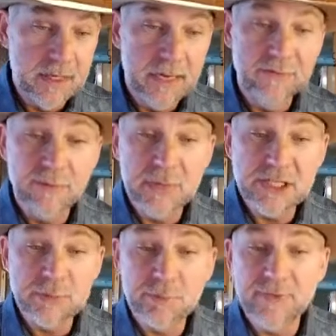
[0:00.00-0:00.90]

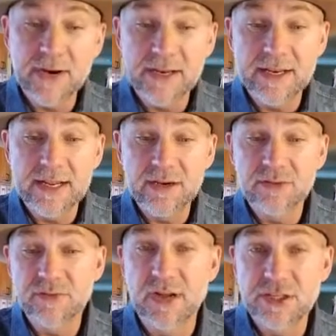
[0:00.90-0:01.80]
Information provided here
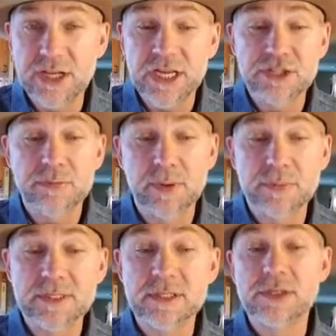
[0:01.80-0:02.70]
is for education
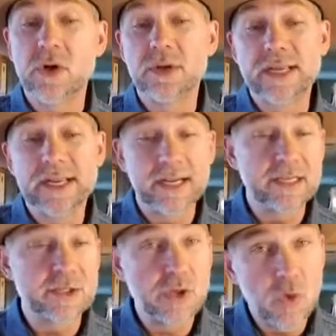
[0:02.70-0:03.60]
purposes only and
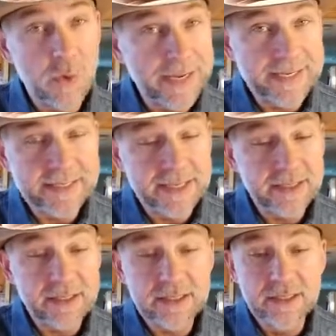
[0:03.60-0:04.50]
is no way
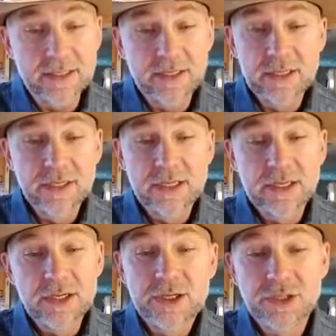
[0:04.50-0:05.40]
intended
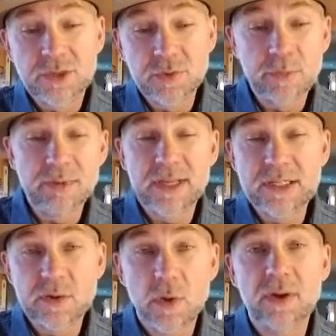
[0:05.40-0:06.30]
to
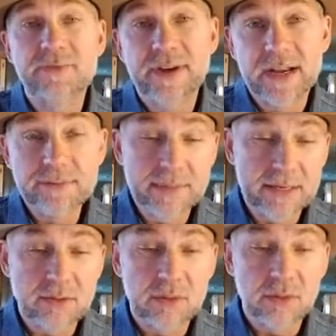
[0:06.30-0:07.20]
replace qualified
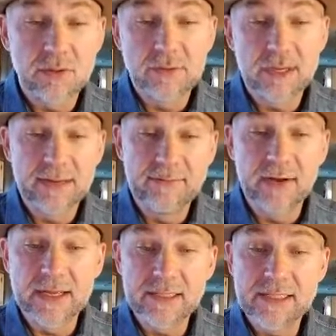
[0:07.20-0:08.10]
medical
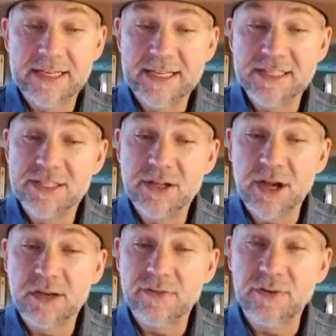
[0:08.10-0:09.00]
advice. It is
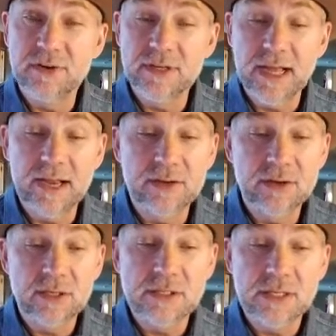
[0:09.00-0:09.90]
not for
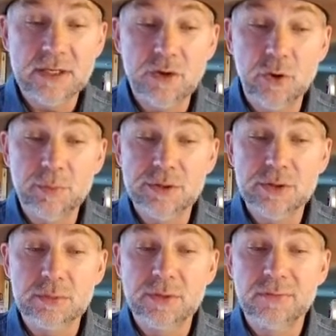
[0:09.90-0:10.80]
diagnostic or
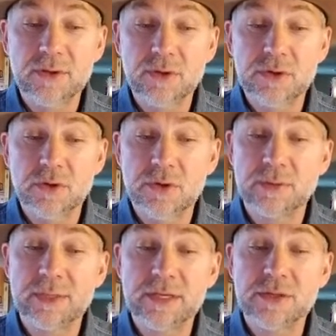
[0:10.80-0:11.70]
prescriptive use or
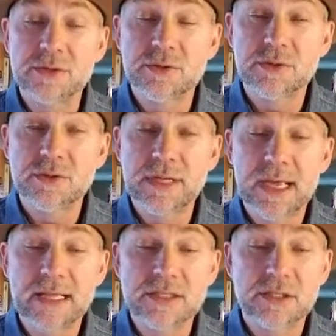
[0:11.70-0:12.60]
to be construed
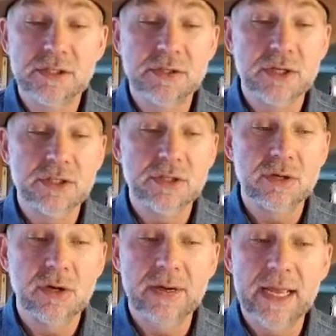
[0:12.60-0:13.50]
as instruction
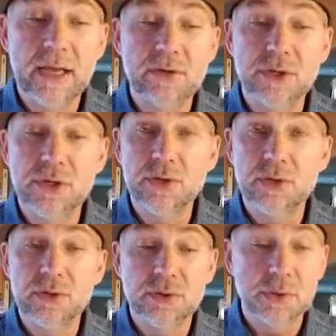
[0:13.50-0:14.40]
on how to
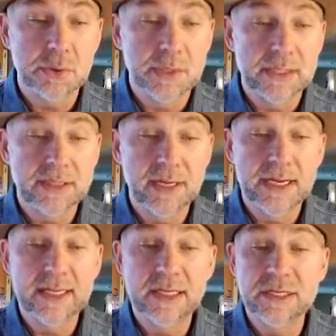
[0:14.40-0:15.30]
cure or treat
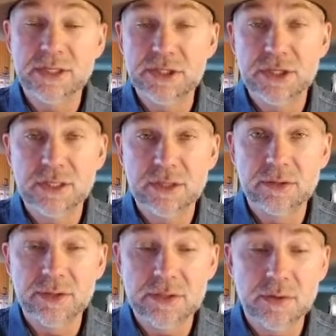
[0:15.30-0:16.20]
any condition,
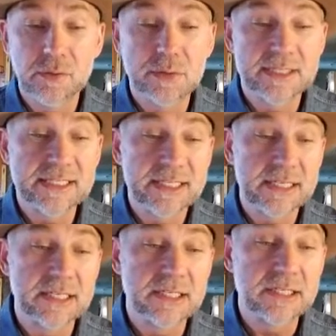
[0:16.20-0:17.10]
illness, or
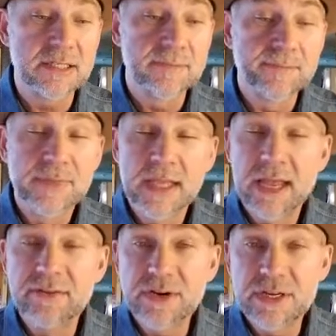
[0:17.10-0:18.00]
disease.
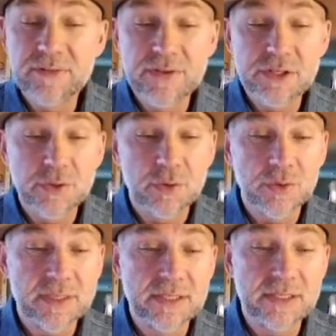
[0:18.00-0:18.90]
Every
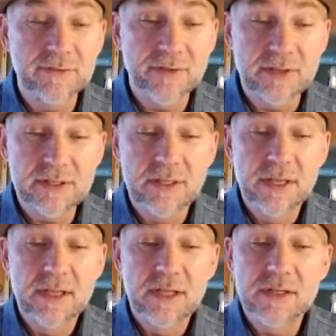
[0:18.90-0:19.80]
individual is different.
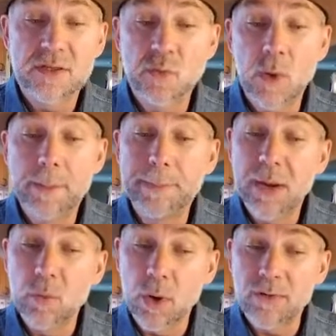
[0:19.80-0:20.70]
Thus, what may
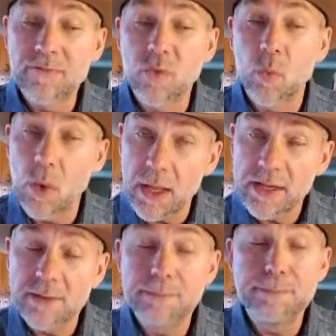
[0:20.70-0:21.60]
work for
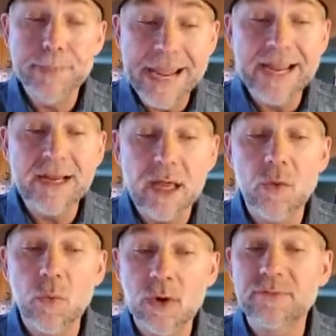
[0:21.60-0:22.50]
one may
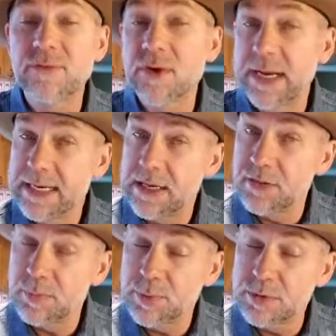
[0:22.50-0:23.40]
not work for any
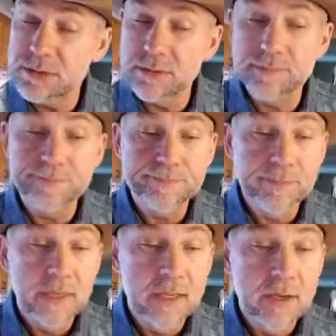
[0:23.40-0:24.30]
other person.
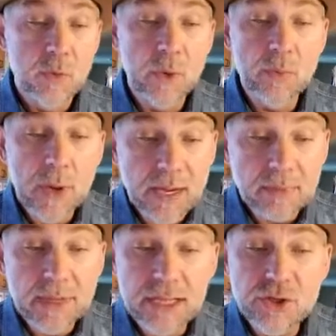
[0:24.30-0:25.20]
We
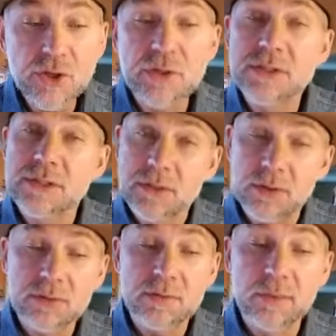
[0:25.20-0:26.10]
recommend you
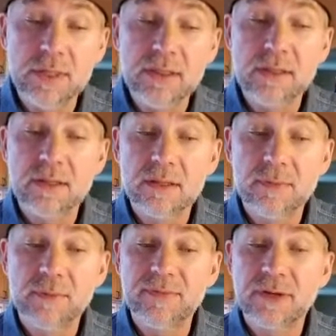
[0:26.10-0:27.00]
consult with the
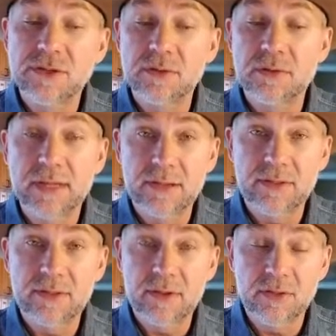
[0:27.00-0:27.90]
professional
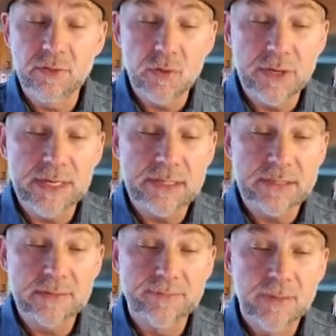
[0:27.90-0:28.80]
health
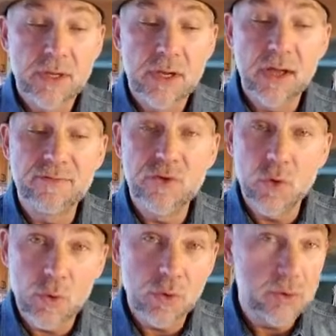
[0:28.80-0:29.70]
authorities of
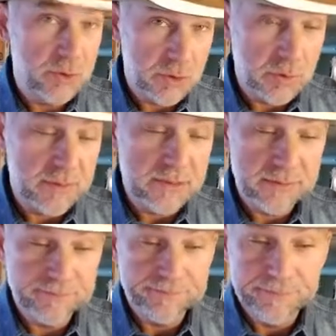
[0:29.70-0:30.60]
your choice.